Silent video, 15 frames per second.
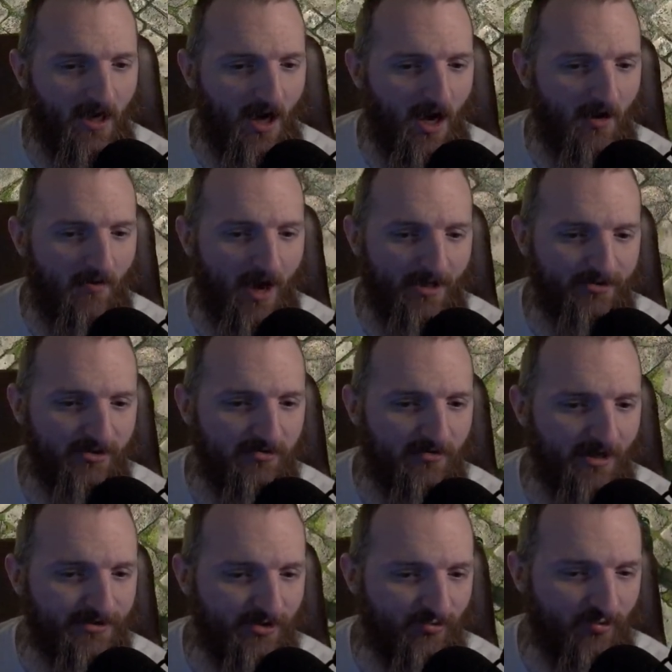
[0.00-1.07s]
I do
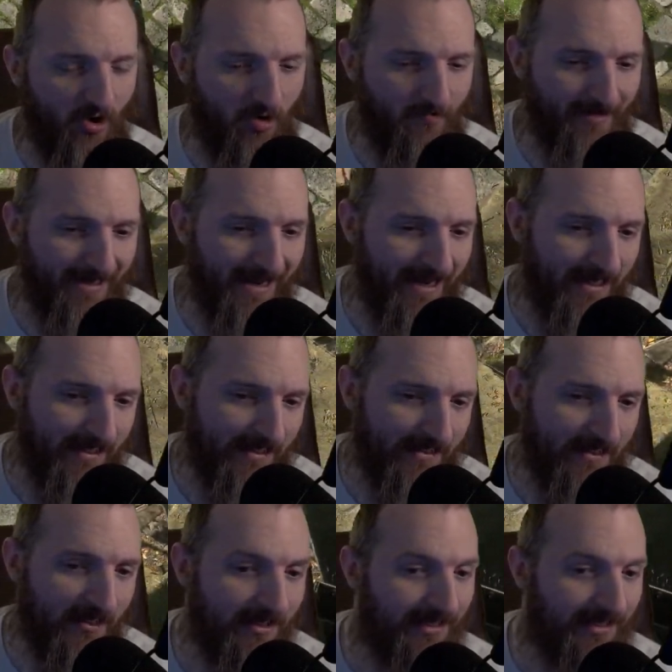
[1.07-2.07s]
like the roll mechanic.